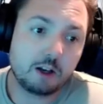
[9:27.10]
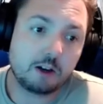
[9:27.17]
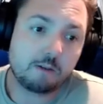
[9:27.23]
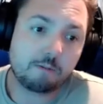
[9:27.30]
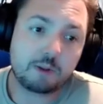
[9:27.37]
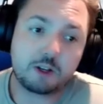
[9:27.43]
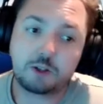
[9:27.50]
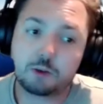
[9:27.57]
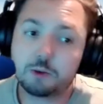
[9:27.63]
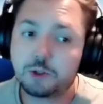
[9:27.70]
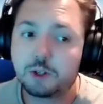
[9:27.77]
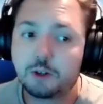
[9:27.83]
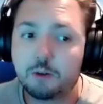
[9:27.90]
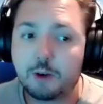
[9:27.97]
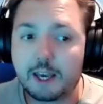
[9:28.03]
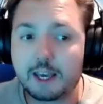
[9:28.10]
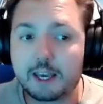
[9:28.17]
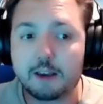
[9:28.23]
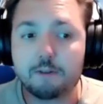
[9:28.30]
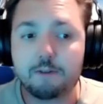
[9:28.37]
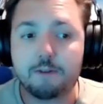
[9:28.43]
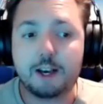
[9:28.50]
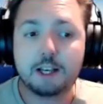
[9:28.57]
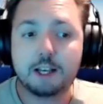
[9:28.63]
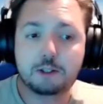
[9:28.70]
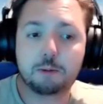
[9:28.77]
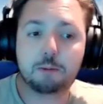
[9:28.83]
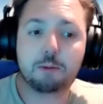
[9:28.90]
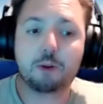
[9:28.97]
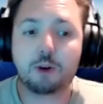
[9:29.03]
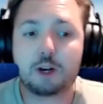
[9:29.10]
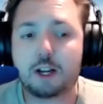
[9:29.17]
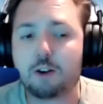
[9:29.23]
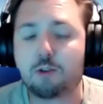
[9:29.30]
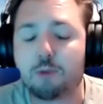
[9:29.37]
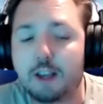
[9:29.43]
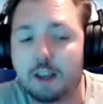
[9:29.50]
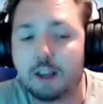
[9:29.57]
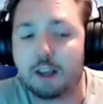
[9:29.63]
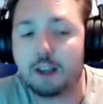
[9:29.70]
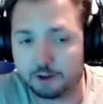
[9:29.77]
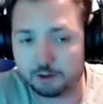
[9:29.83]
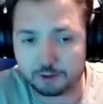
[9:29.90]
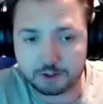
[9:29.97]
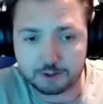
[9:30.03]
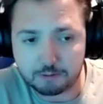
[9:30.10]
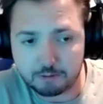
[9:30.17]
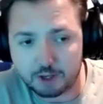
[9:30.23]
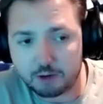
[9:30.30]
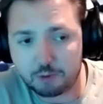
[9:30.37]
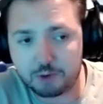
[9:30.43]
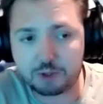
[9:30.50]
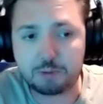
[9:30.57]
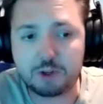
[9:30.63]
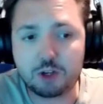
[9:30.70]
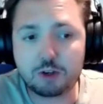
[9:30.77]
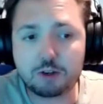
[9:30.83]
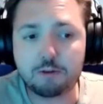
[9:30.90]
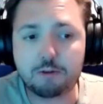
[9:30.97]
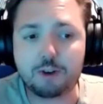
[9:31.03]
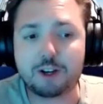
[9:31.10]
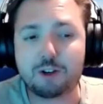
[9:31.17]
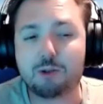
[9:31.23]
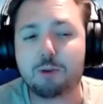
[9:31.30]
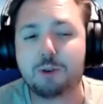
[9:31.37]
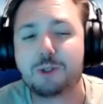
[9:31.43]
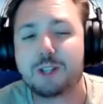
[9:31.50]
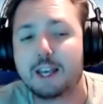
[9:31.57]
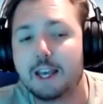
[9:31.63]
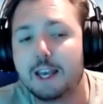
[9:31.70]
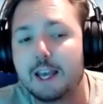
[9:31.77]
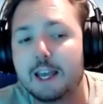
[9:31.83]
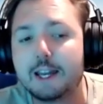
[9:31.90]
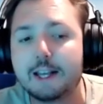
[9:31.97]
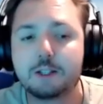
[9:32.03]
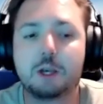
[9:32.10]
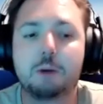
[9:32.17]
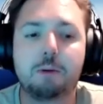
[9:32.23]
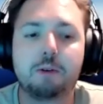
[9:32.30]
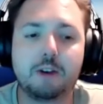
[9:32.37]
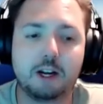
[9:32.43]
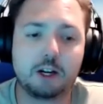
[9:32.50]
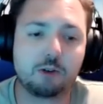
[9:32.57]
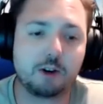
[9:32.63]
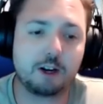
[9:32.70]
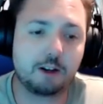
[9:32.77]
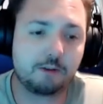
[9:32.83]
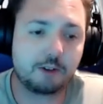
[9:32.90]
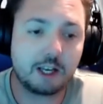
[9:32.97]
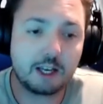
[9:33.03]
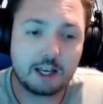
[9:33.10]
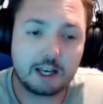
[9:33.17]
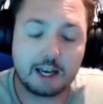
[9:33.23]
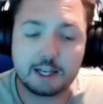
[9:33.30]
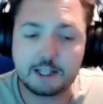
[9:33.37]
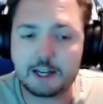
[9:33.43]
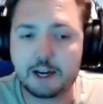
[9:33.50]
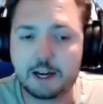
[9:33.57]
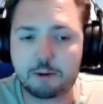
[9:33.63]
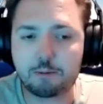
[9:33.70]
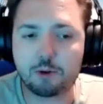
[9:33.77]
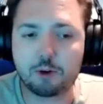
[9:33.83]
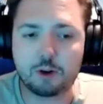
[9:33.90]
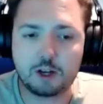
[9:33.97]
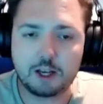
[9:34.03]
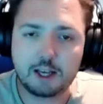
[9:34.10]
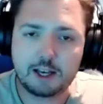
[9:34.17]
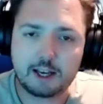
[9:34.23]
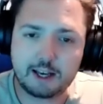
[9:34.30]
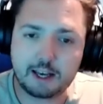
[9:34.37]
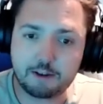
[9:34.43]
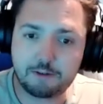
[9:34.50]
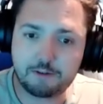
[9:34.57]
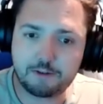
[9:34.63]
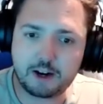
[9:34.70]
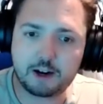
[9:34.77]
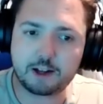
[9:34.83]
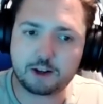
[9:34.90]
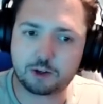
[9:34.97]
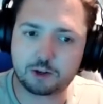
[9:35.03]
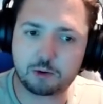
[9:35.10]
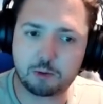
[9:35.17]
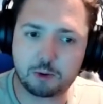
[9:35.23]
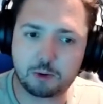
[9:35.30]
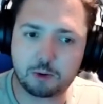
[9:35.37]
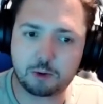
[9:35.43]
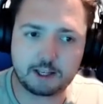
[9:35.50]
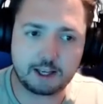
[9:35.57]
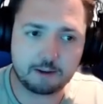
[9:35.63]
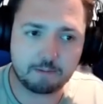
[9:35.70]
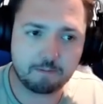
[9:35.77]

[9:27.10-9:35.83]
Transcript: There's also a vast support and array of add-ons, which mean you can find almost any type of aircraft and airport at a fairly good quality.